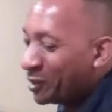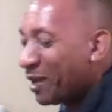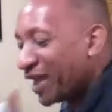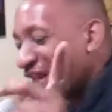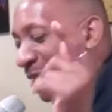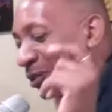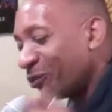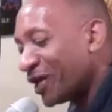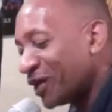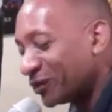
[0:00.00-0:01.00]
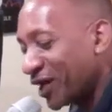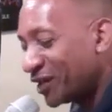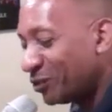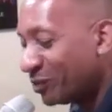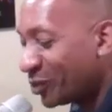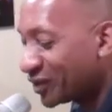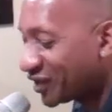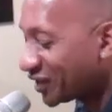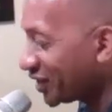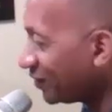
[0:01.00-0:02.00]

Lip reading: We'll be back. Capital Radio 91.6